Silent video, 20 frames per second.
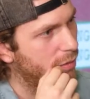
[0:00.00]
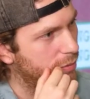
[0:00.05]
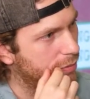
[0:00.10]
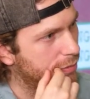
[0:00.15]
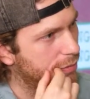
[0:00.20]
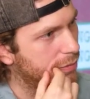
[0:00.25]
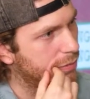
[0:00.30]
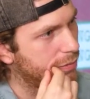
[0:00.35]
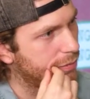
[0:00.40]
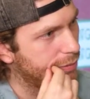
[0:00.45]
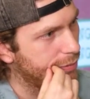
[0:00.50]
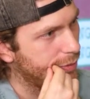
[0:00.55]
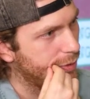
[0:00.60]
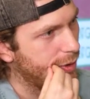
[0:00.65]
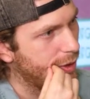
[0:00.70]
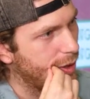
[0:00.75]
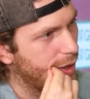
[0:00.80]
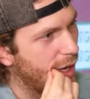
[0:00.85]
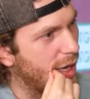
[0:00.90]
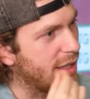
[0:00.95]
I, I
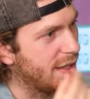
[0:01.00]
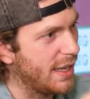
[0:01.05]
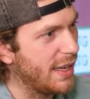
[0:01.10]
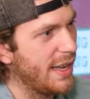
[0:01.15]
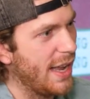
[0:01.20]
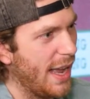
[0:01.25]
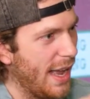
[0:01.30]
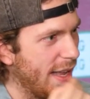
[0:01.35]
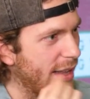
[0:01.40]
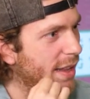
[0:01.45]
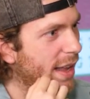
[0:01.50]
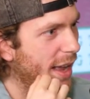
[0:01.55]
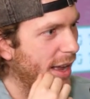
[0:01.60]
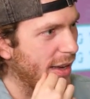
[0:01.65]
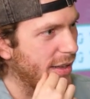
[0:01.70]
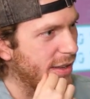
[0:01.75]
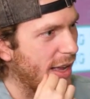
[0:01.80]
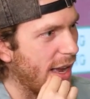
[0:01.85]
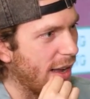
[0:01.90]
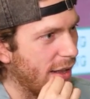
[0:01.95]
think. Exa- um, yeah, yeah,
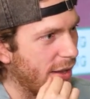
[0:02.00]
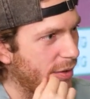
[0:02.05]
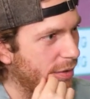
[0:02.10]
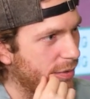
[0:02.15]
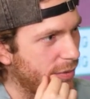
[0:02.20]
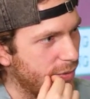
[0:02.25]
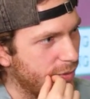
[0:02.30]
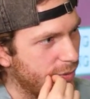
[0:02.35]
exactly.